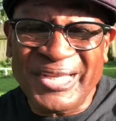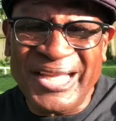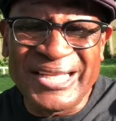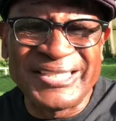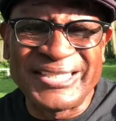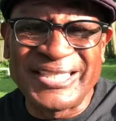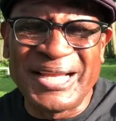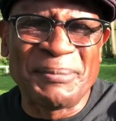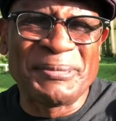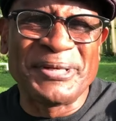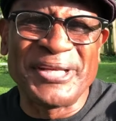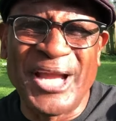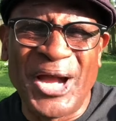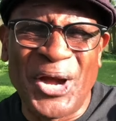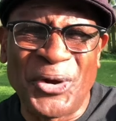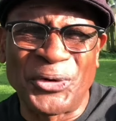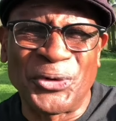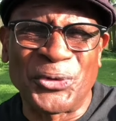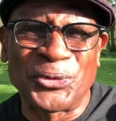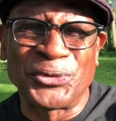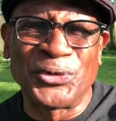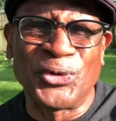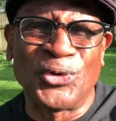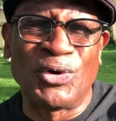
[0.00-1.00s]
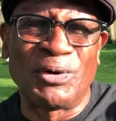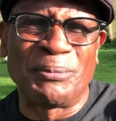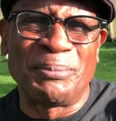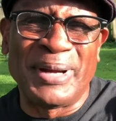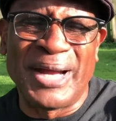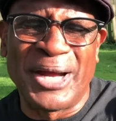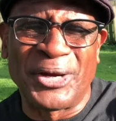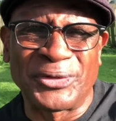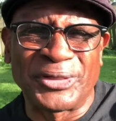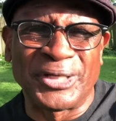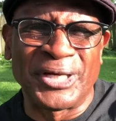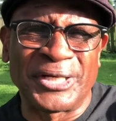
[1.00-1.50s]
Some of y'all don't know
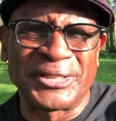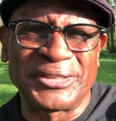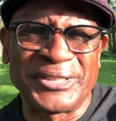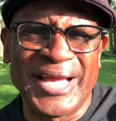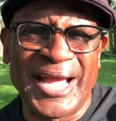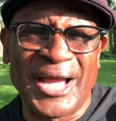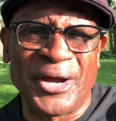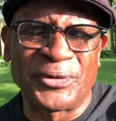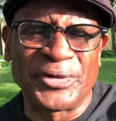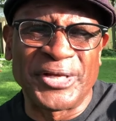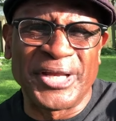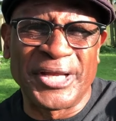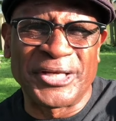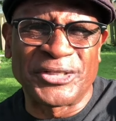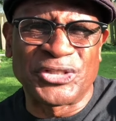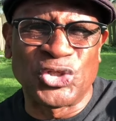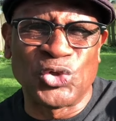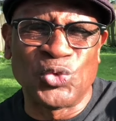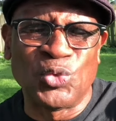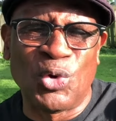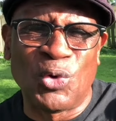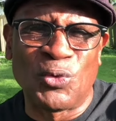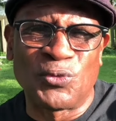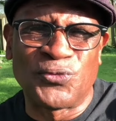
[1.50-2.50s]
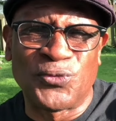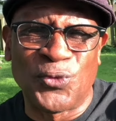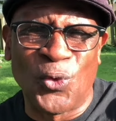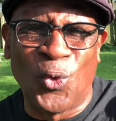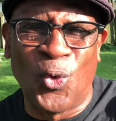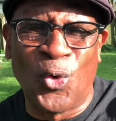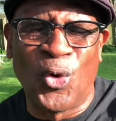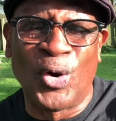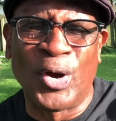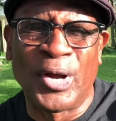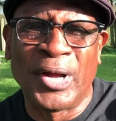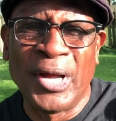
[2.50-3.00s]
about down there,
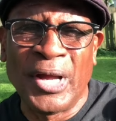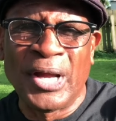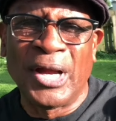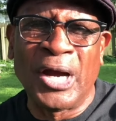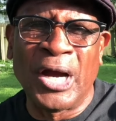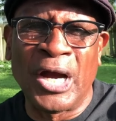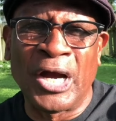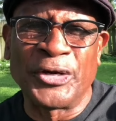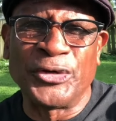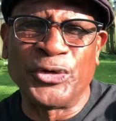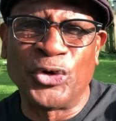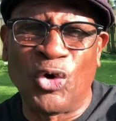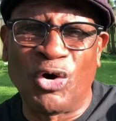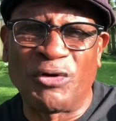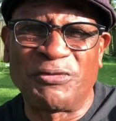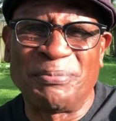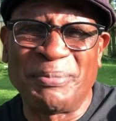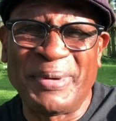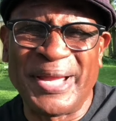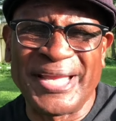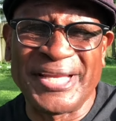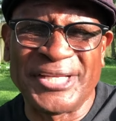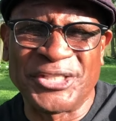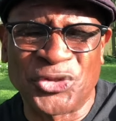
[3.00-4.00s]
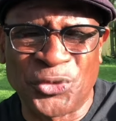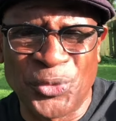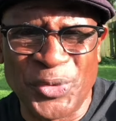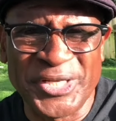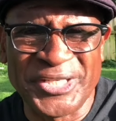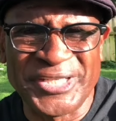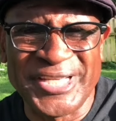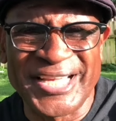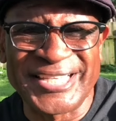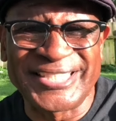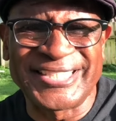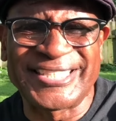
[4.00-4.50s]
204 North Main
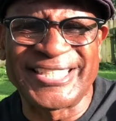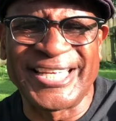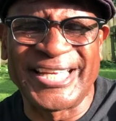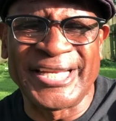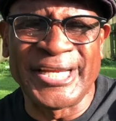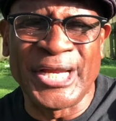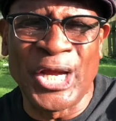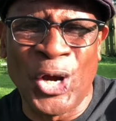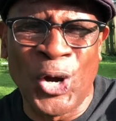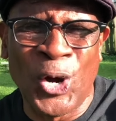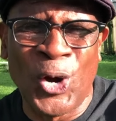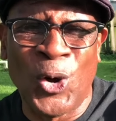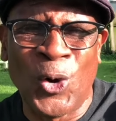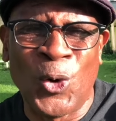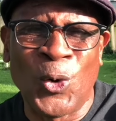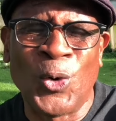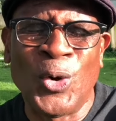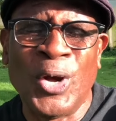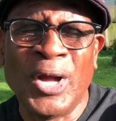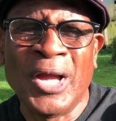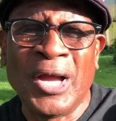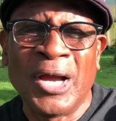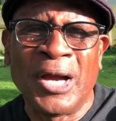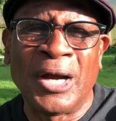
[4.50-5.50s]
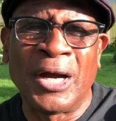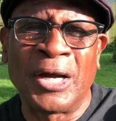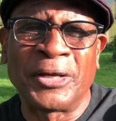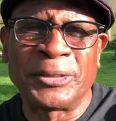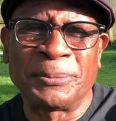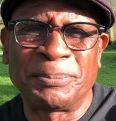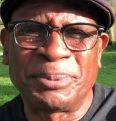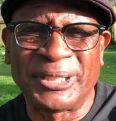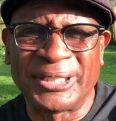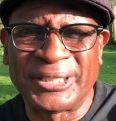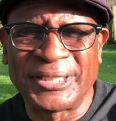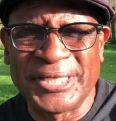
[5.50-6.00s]
Street, that's City Hall,
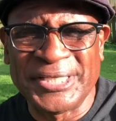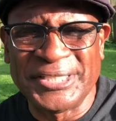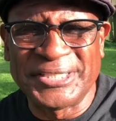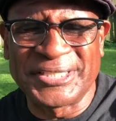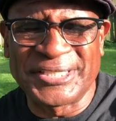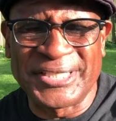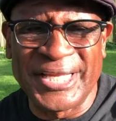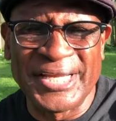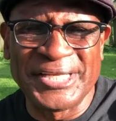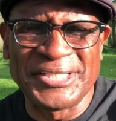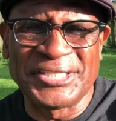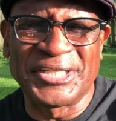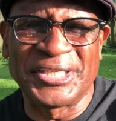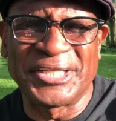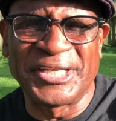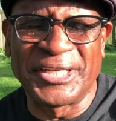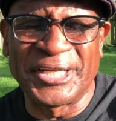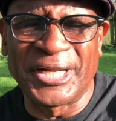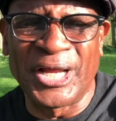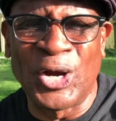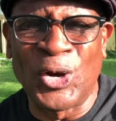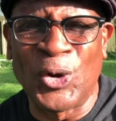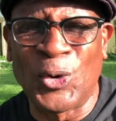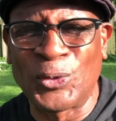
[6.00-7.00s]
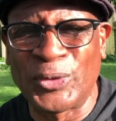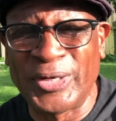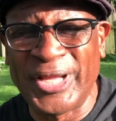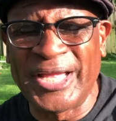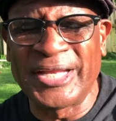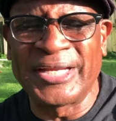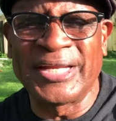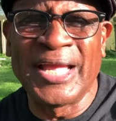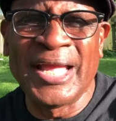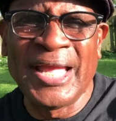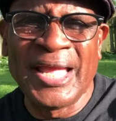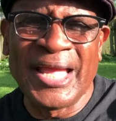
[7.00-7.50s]
the police station and all
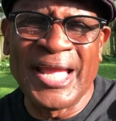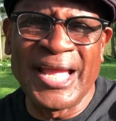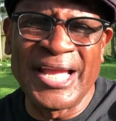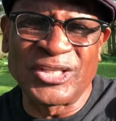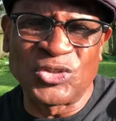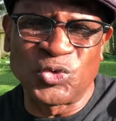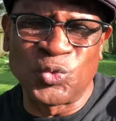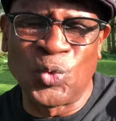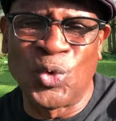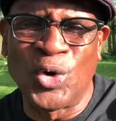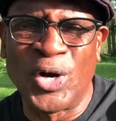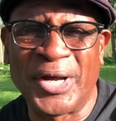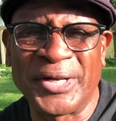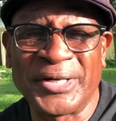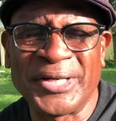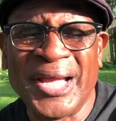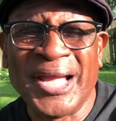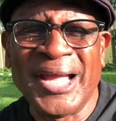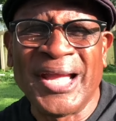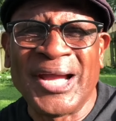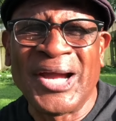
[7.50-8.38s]
that as one.